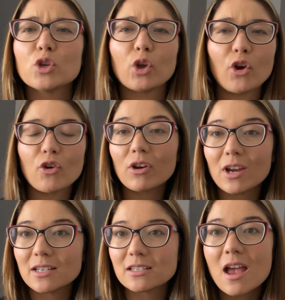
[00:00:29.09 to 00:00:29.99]
and
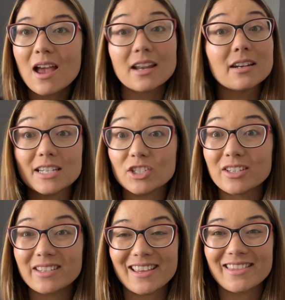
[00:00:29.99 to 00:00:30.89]
curries and
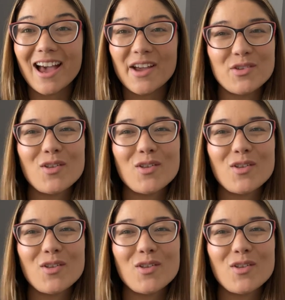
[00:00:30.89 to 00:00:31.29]
dishes like that.